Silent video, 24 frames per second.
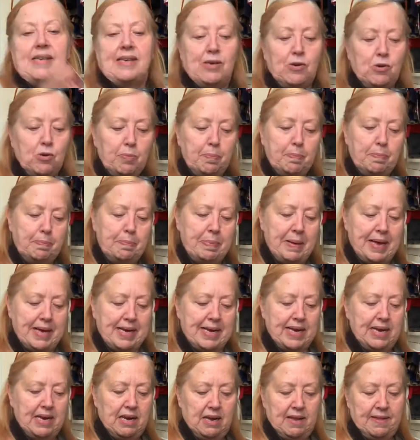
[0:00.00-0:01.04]
little
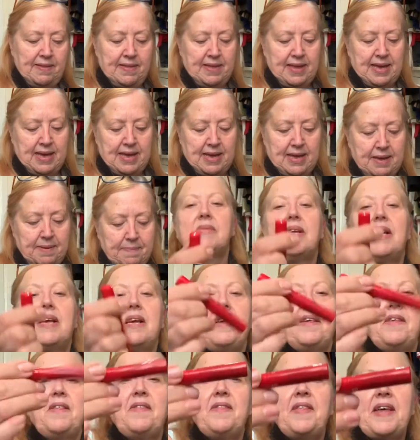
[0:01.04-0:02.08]
packet like that.
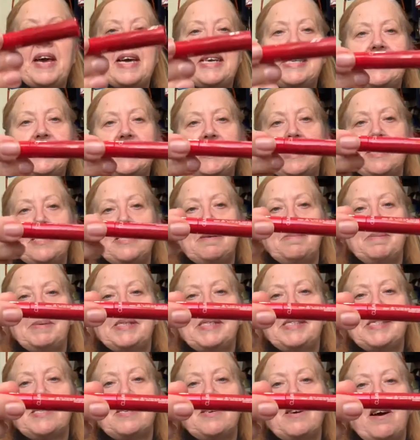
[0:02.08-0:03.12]
That's the
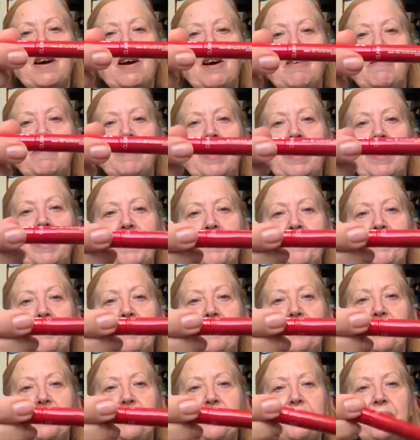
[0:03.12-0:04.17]
mascara
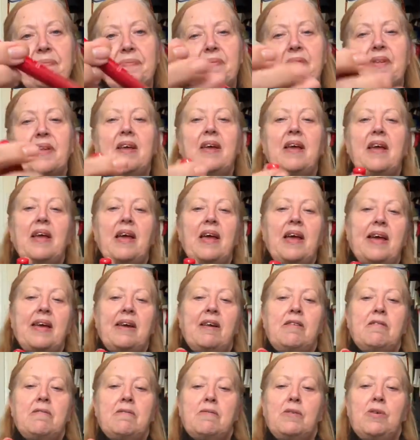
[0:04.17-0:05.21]
and
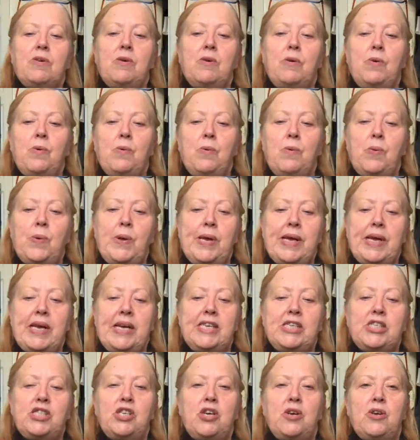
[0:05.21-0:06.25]
I'll quickly
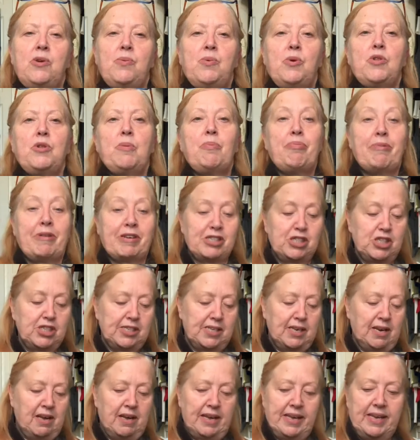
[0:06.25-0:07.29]
show you what the brush is
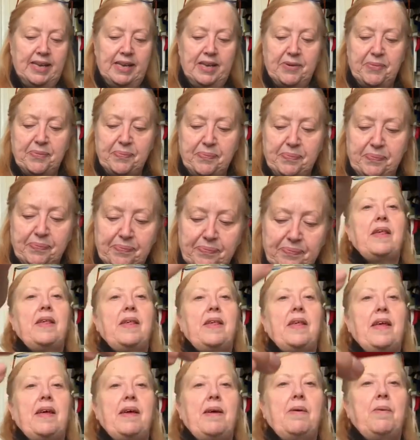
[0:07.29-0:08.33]
like.
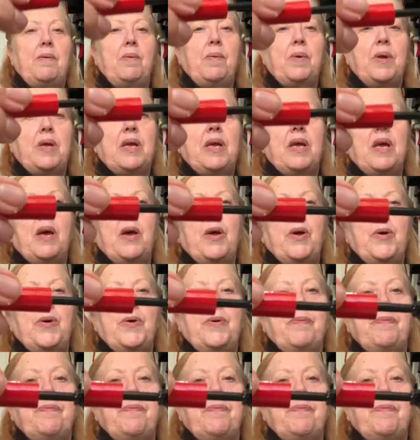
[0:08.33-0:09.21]
There we go.